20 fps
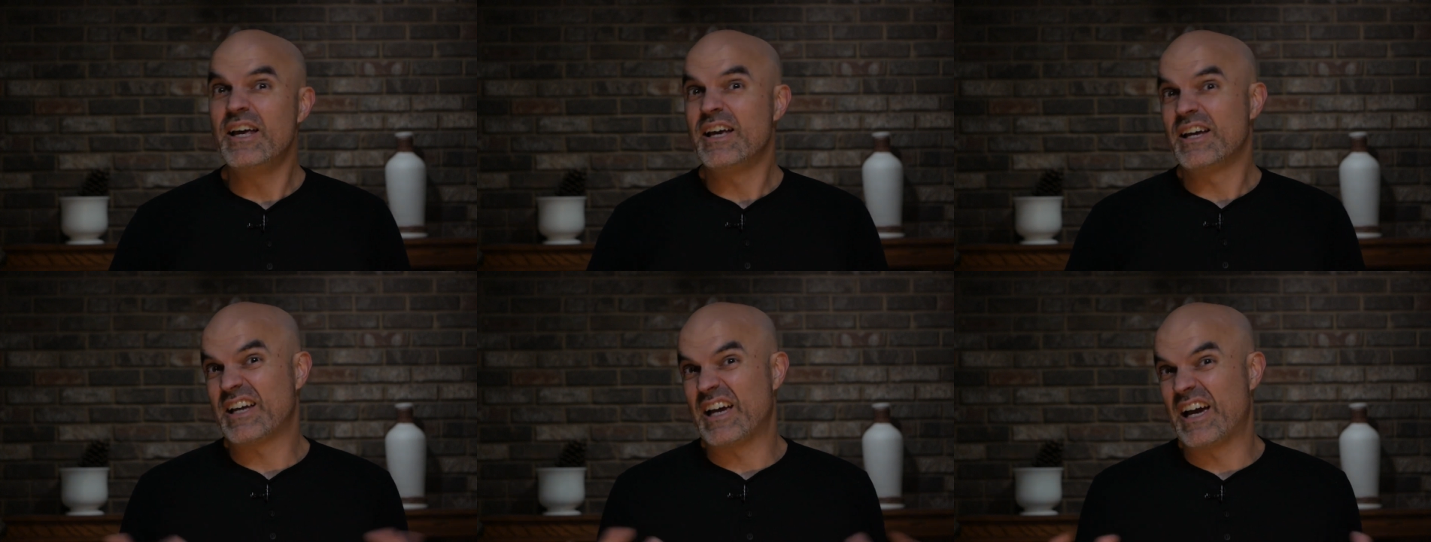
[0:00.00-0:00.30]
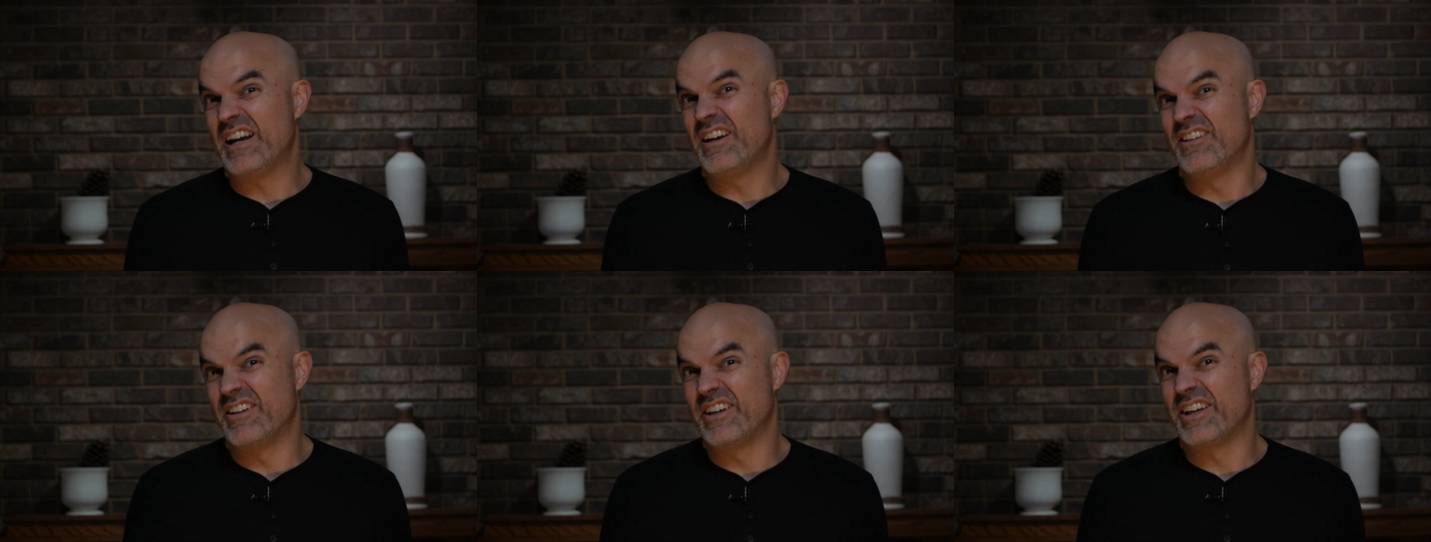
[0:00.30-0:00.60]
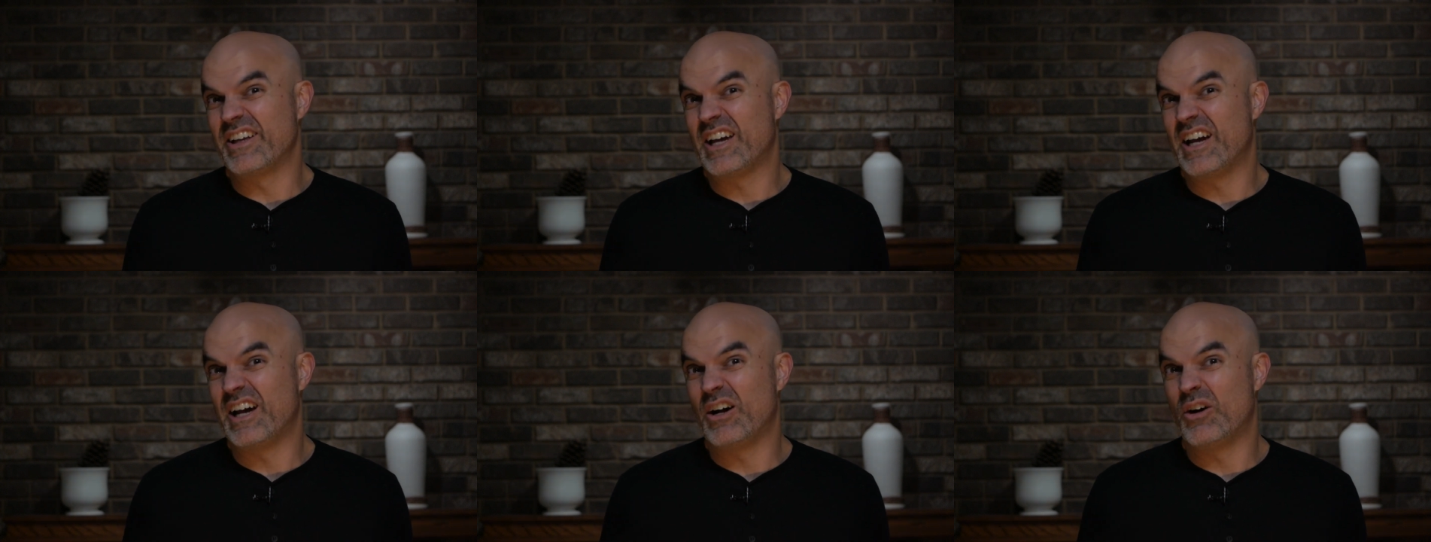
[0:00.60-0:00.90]
Kind of
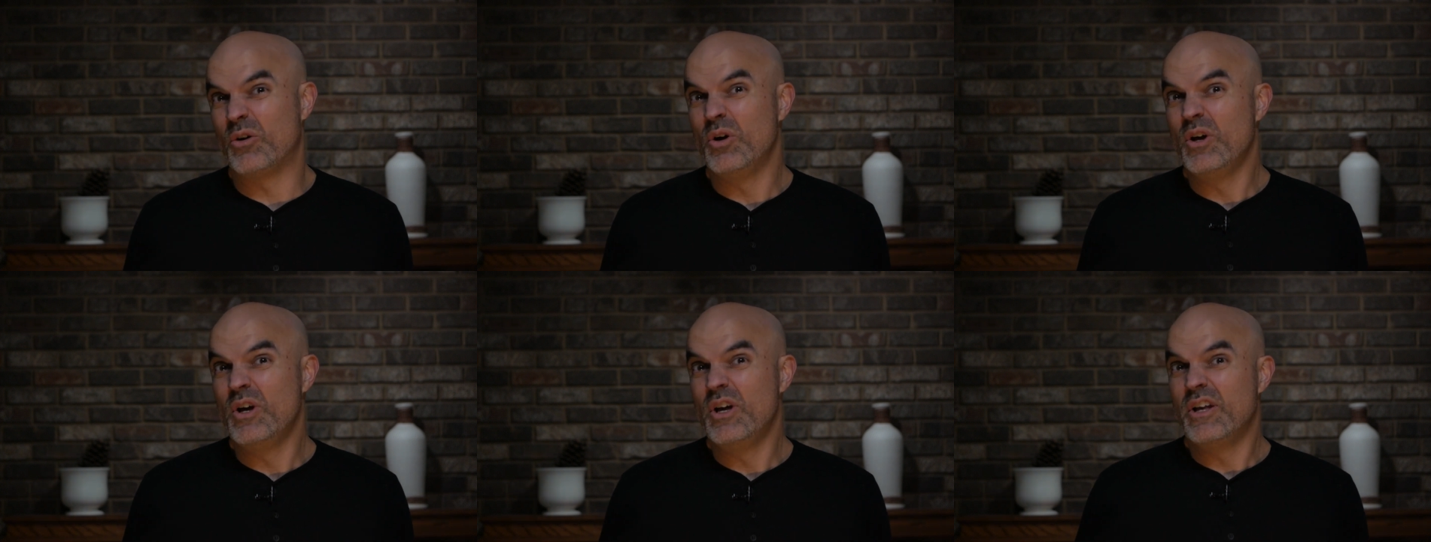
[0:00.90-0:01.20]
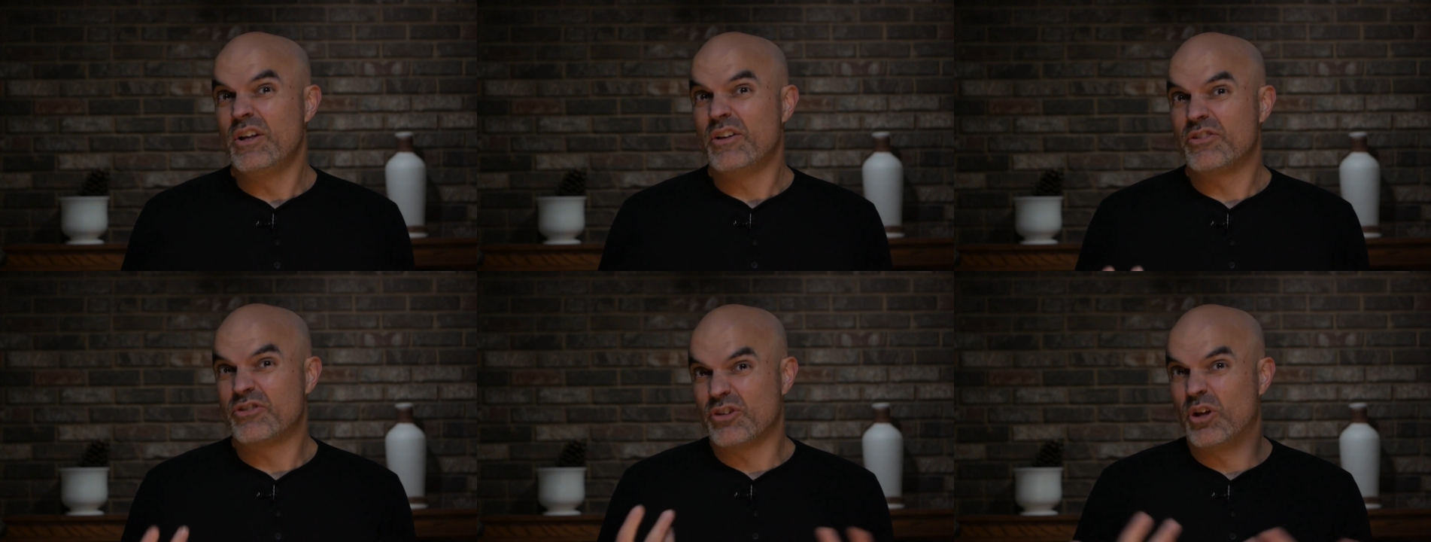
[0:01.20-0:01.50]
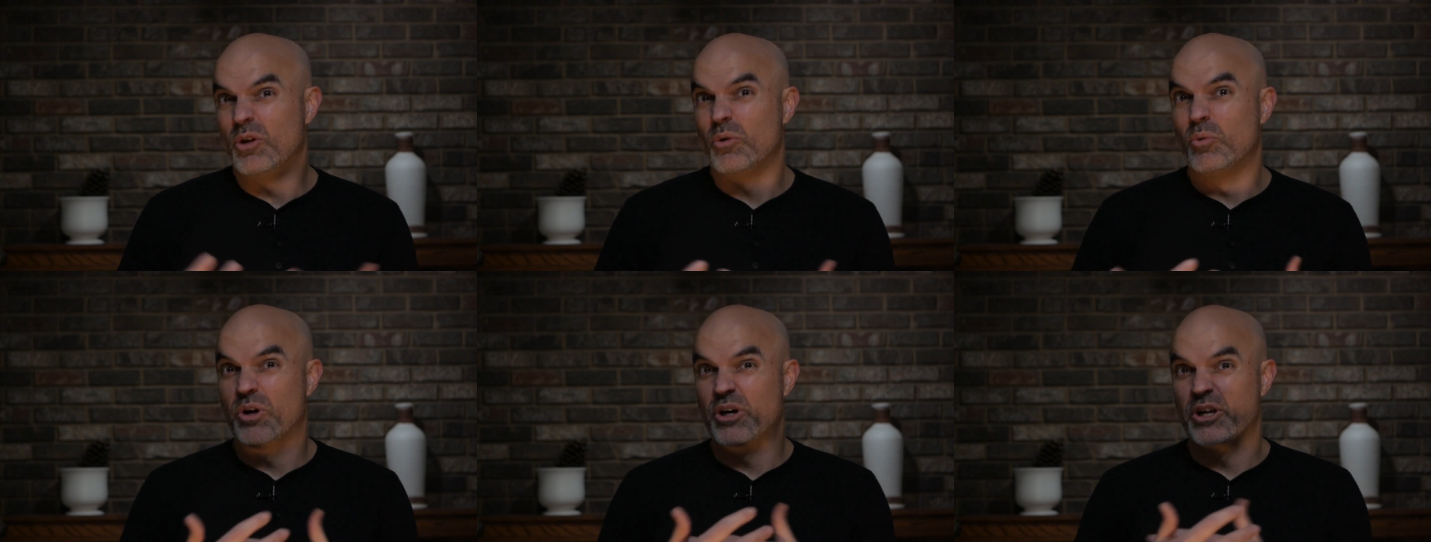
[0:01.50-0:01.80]
like how
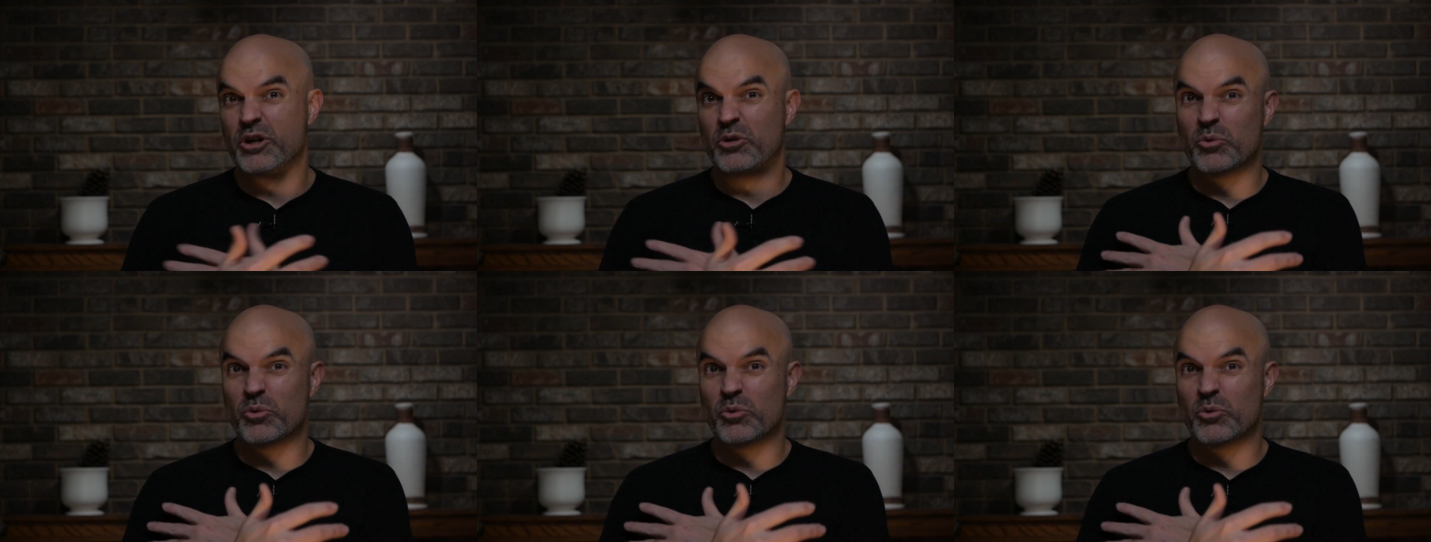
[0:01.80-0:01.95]
salt water,